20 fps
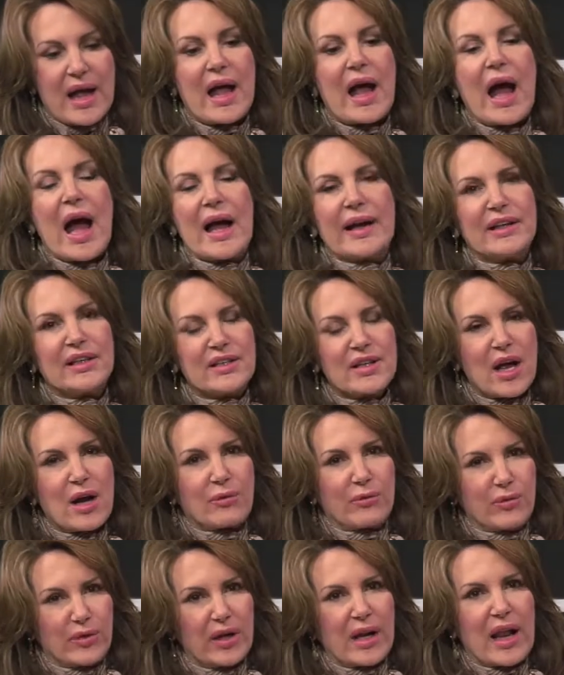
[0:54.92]
I did
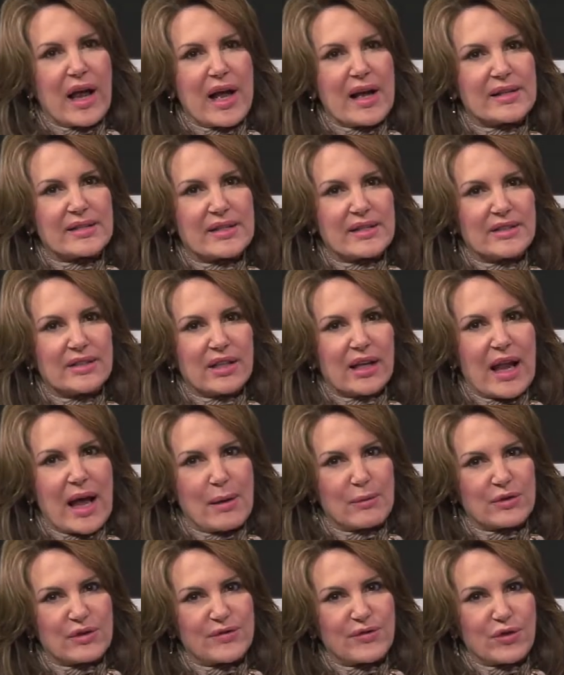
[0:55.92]
not realize until I
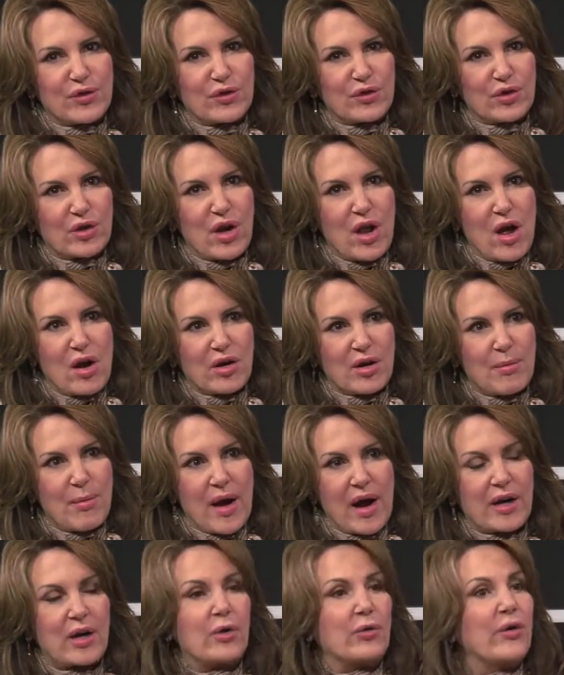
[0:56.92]
was further along in
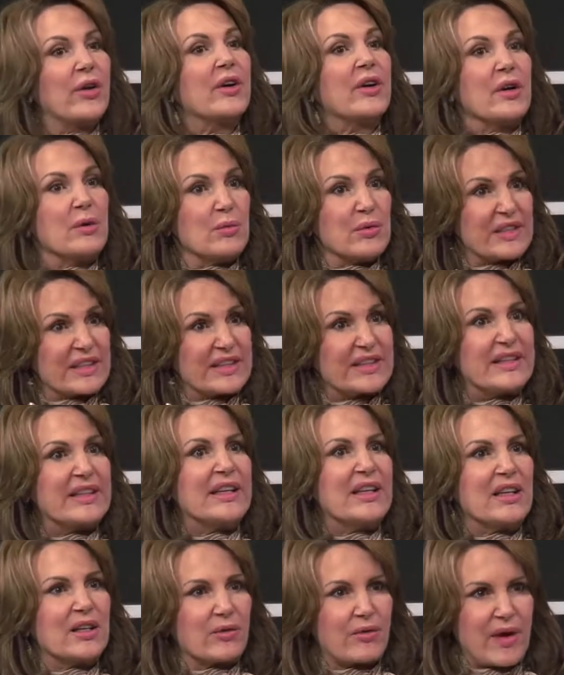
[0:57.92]
my career and was
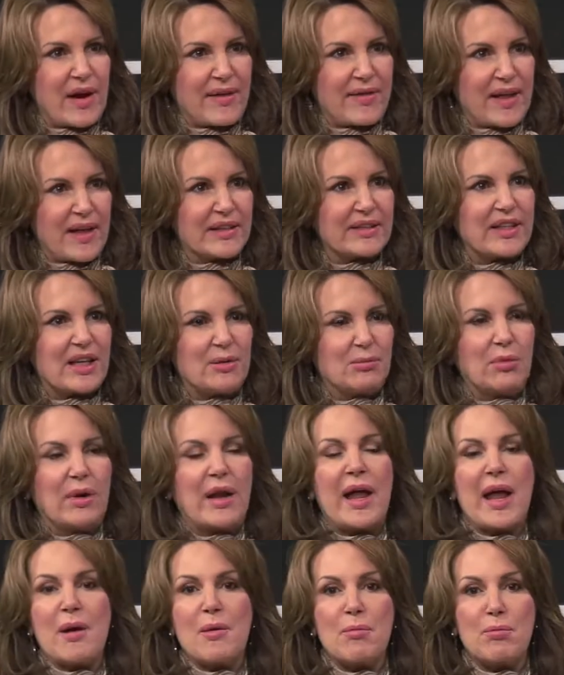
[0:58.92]
sitting around that table
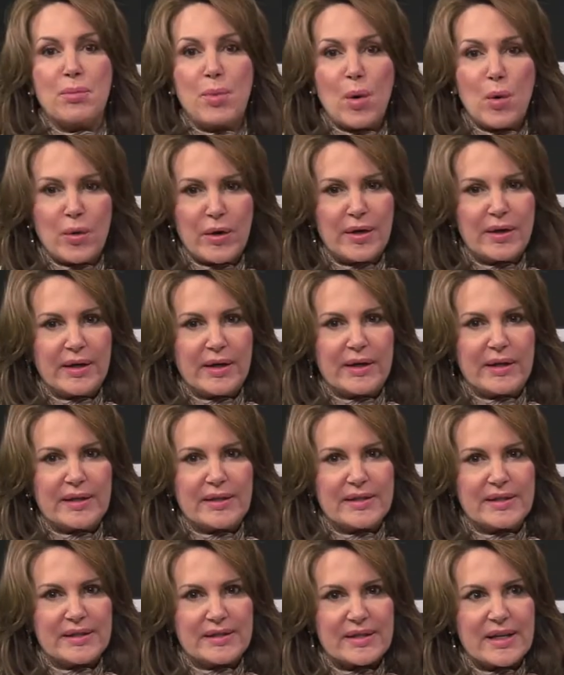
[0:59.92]
how important it
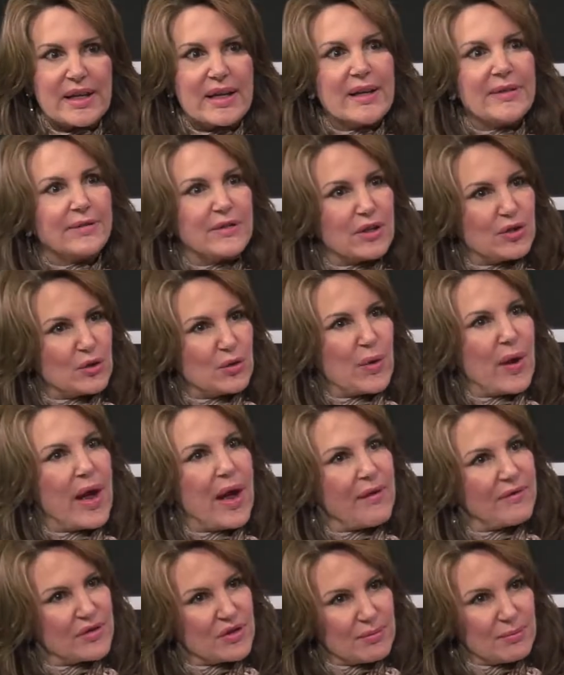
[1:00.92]
is that you
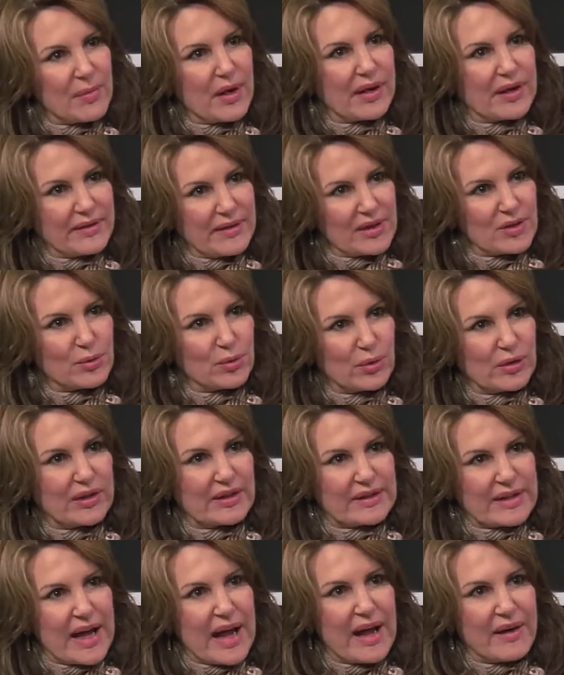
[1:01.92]
have somebody that's willing
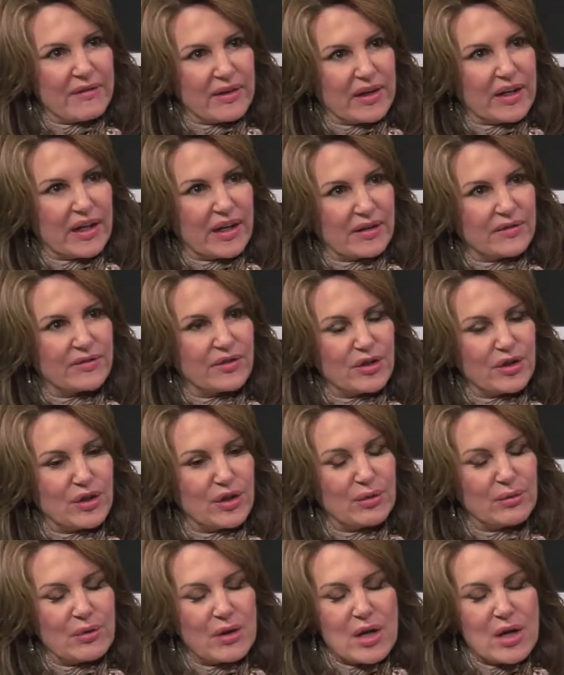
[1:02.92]
to advocate for you.